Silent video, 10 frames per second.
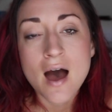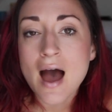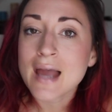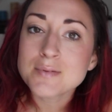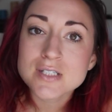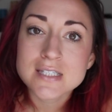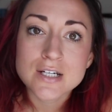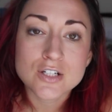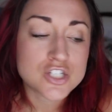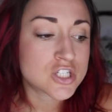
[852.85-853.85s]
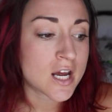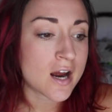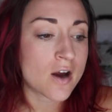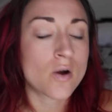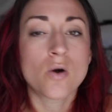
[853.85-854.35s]
I'm just here to
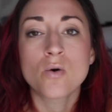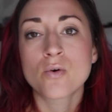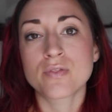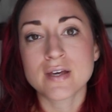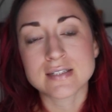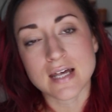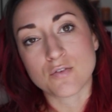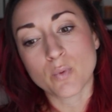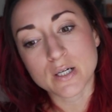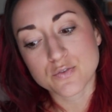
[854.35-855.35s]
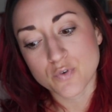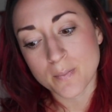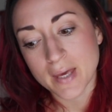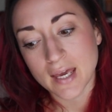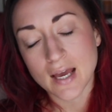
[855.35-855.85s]
share things that have worked for
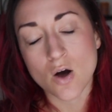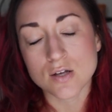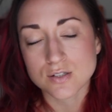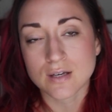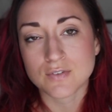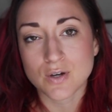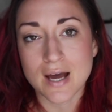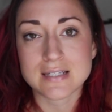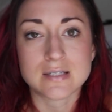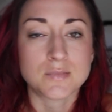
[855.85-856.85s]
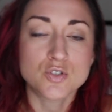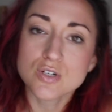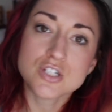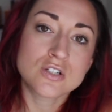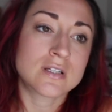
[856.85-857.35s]
me, also give you guys some
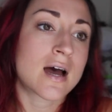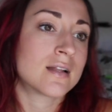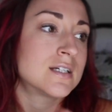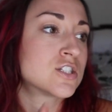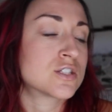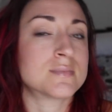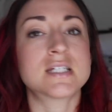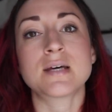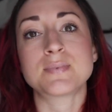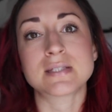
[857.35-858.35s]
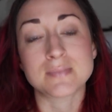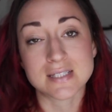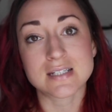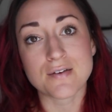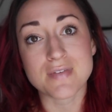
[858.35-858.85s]
nutritional knowledge, some tips and
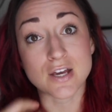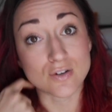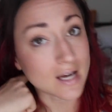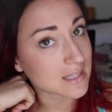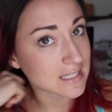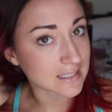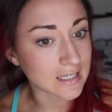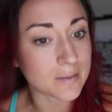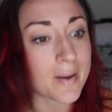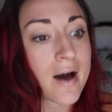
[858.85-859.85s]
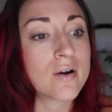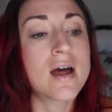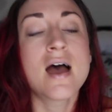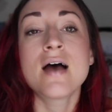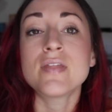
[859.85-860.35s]
stuff that you're not thinking about
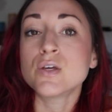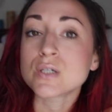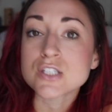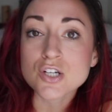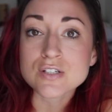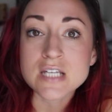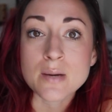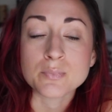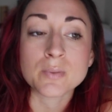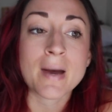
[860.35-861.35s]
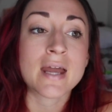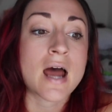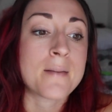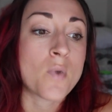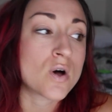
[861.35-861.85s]
that you can start to implement.
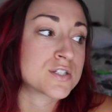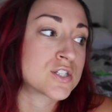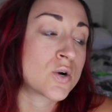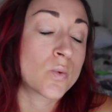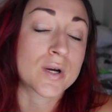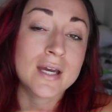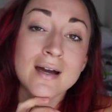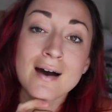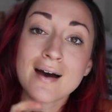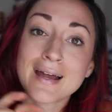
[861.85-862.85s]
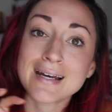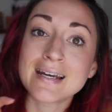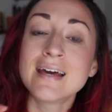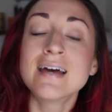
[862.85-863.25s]
I'm also working on